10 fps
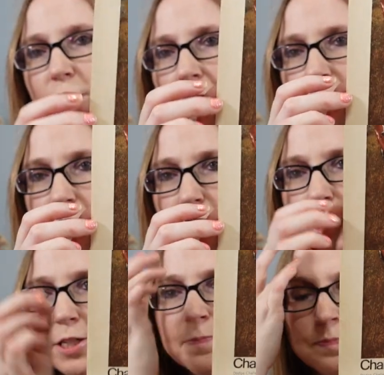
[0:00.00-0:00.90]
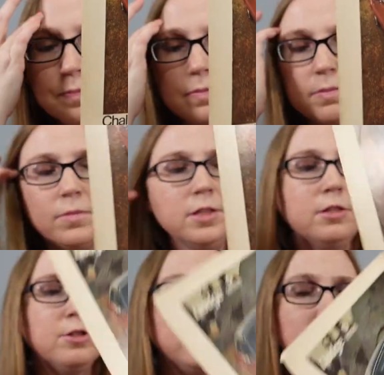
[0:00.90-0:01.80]
Challenger.
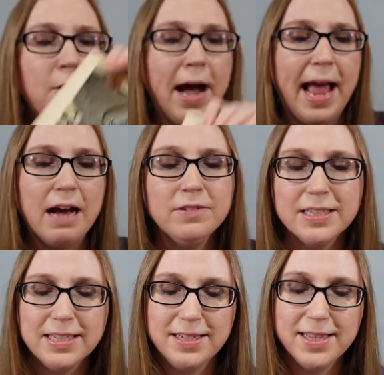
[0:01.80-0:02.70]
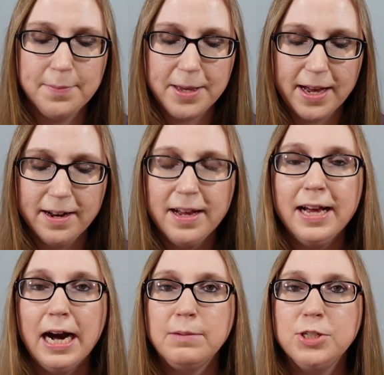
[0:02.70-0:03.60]
So I haven't listed them yet.
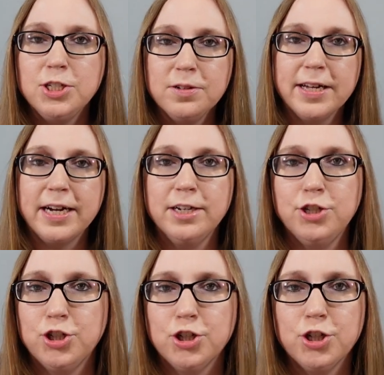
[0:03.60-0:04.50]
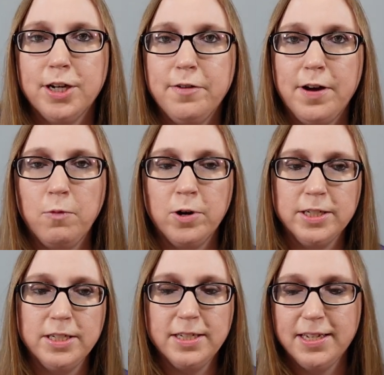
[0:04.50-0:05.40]
I'm still like unsure if I
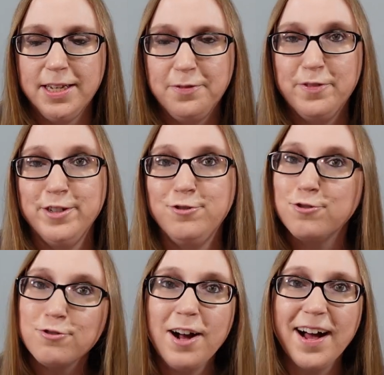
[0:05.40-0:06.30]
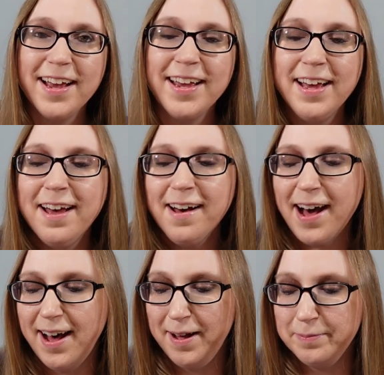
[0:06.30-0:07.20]
want to even try
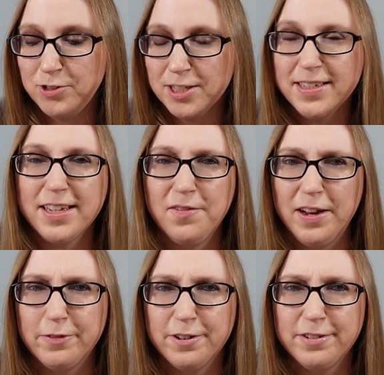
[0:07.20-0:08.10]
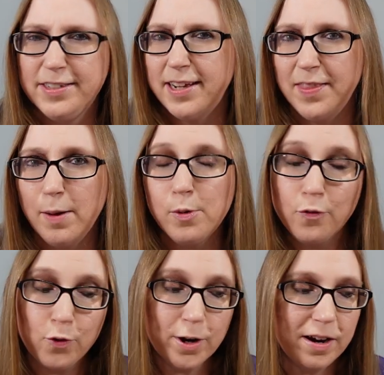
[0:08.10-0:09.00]
um, just because I've never done that
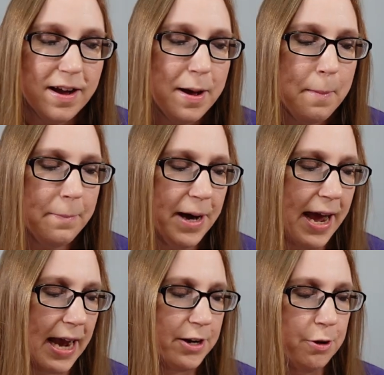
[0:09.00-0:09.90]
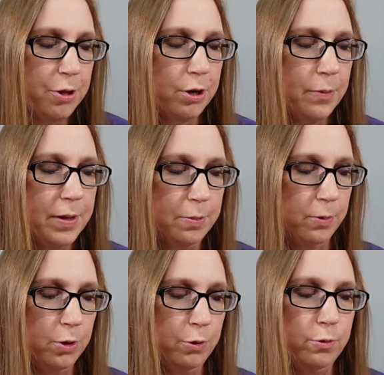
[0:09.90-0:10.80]
before. But I know there are
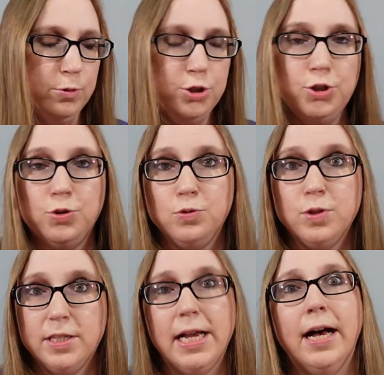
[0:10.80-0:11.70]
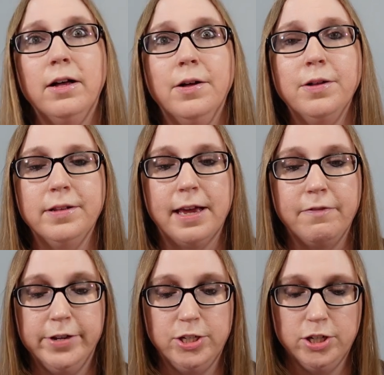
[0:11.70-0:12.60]
people who do sell like
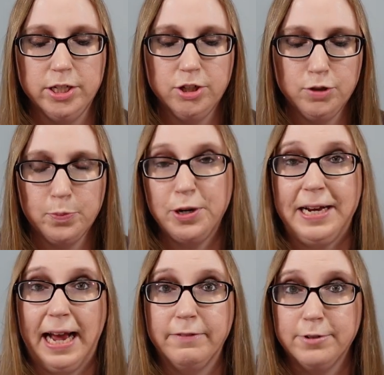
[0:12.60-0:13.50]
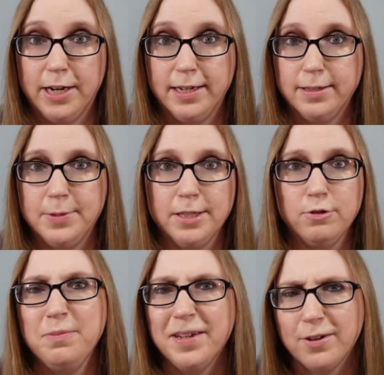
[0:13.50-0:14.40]
vintage print advertisements
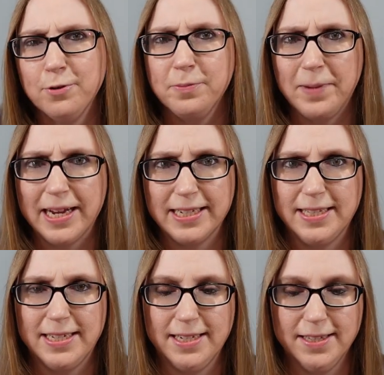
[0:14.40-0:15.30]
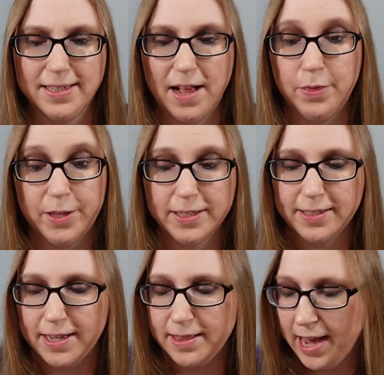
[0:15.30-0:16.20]
from like old magazines and
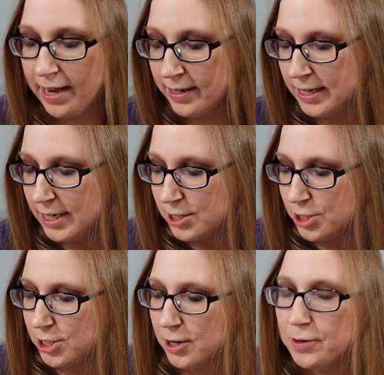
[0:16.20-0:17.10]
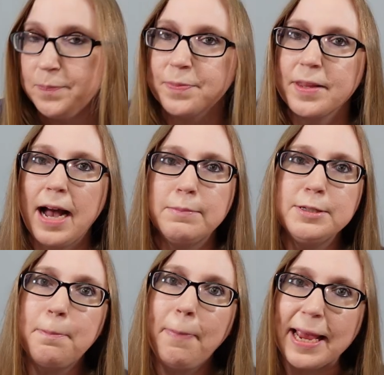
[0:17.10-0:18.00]
things like that. So I'm
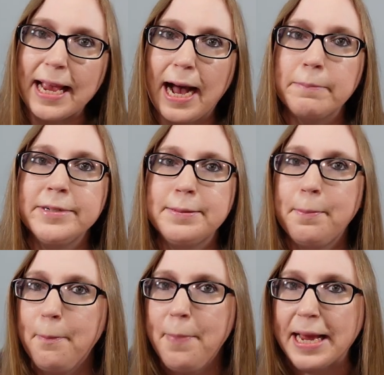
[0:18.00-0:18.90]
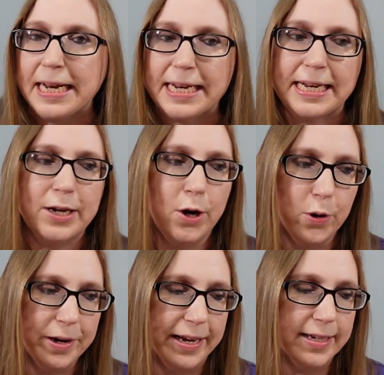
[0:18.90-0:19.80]
debate I'm debating
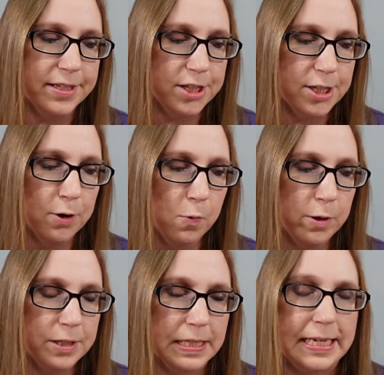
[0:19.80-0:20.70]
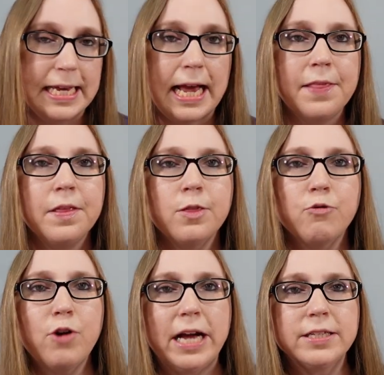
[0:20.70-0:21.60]
on it. So we'll see. And then the
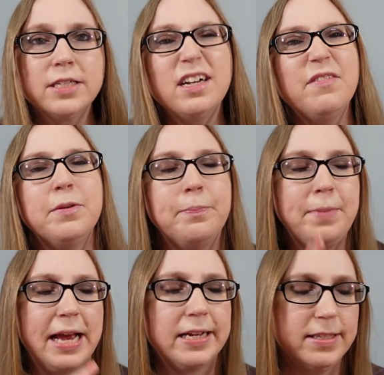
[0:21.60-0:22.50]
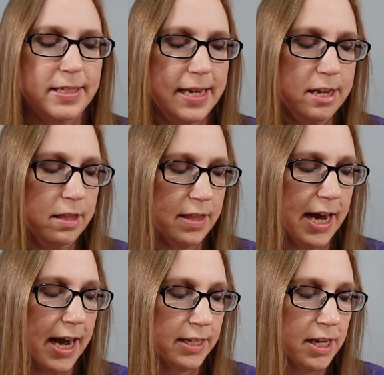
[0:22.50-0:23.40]
rest of the magazine
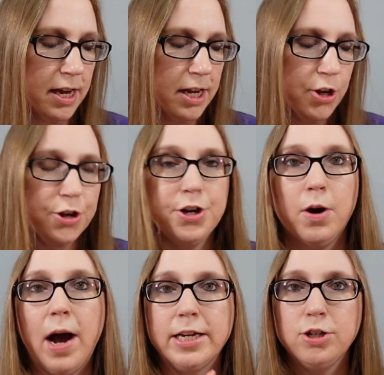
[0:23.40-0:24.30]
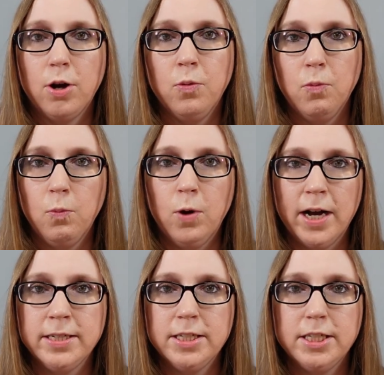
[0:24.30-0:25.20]
that you know I don't
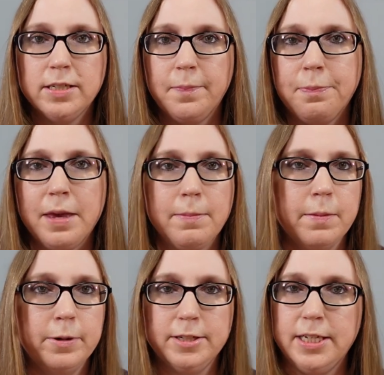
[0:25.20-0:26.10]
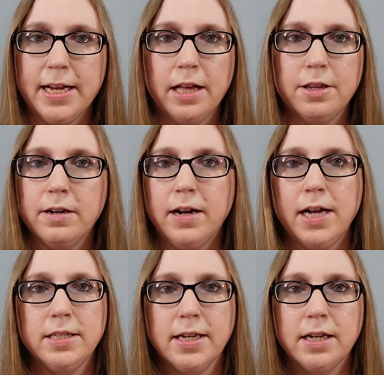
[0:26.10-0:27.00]
want maybe put together
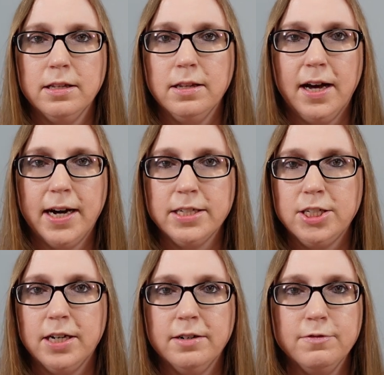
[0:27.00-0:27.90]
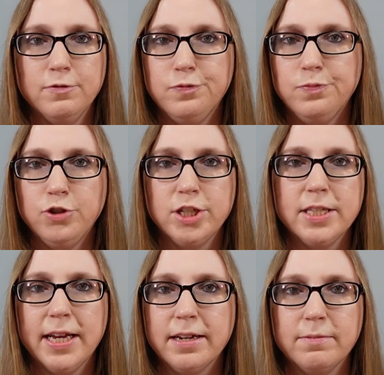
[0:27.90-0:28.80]
as like a lot of
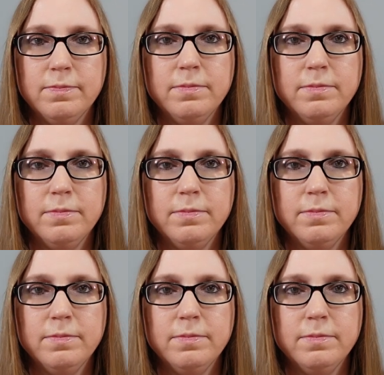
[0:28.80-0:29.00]
just like